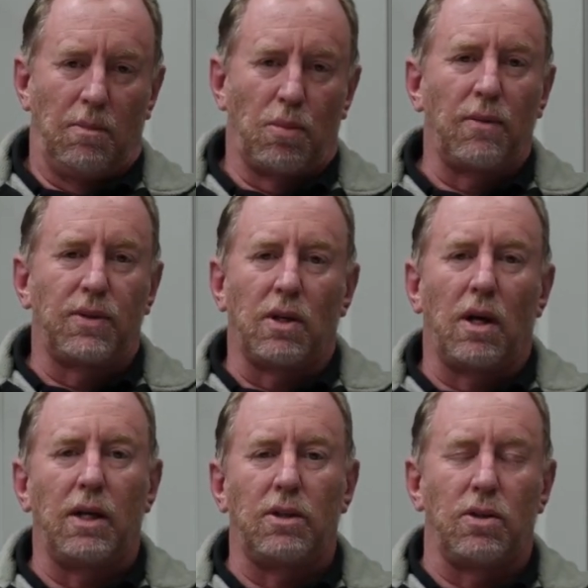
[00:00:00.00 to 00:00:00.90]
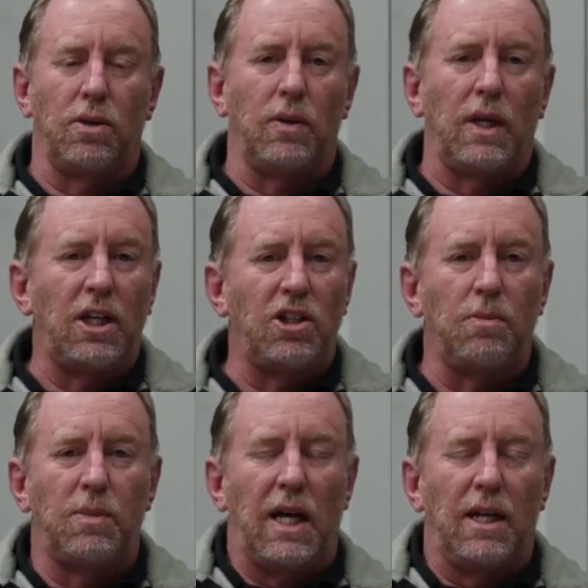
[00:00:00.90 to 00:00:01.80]
prophesy to
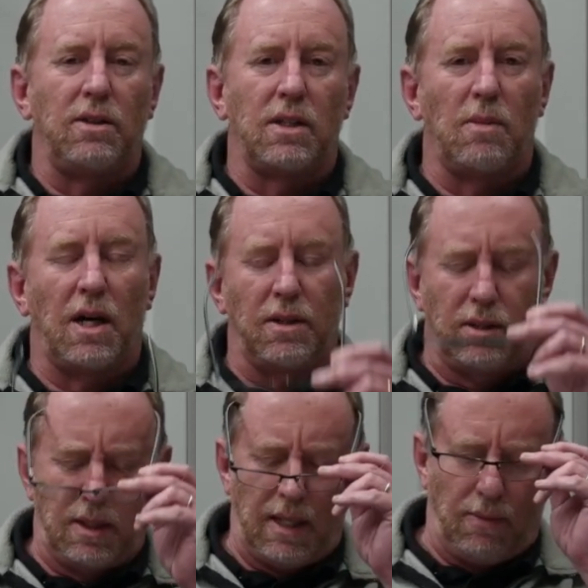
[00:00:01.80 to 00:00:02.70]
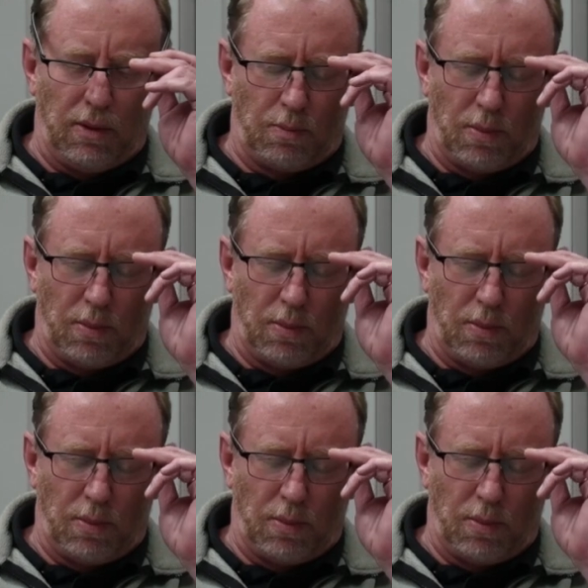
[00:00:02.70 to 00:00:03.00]
Egypt and some others. Let's have a look.